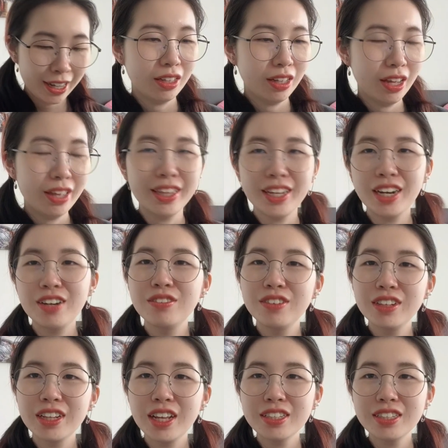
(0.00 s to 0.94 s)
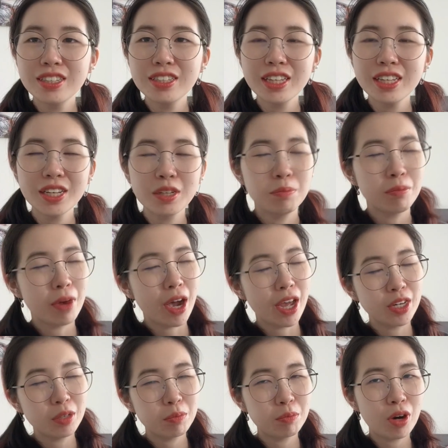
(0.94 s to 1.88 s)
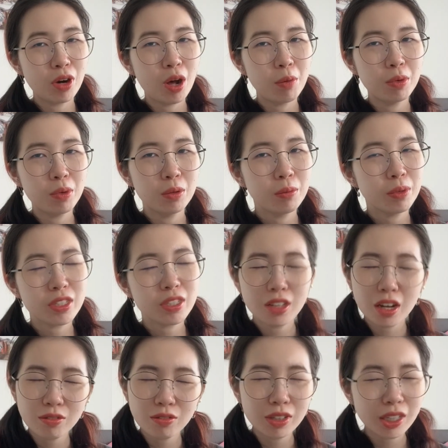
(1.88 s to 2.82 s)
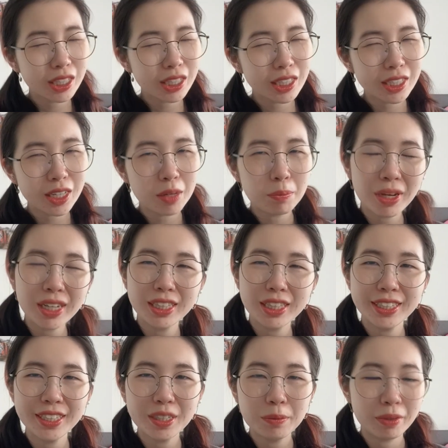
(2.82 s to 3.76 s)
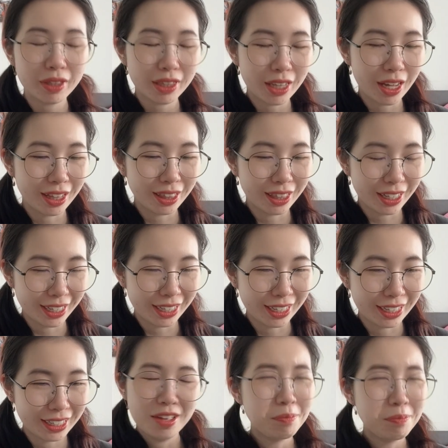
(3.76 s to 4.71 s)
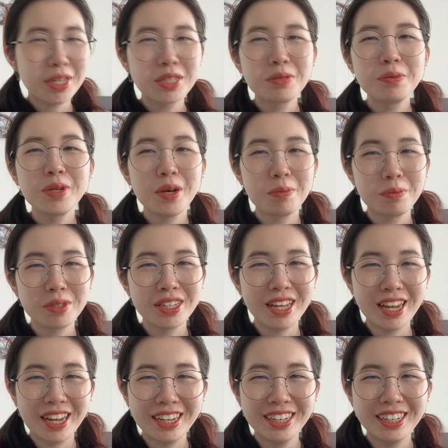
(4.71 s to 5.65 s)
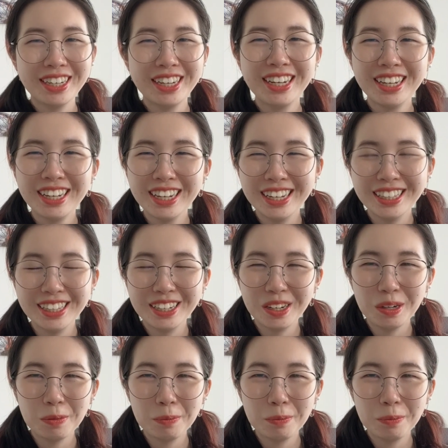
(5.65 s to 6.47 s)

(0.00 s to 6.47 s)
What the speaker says: And then I realized this like minor problem. It's not really a big deal, but then like it makes me upset a little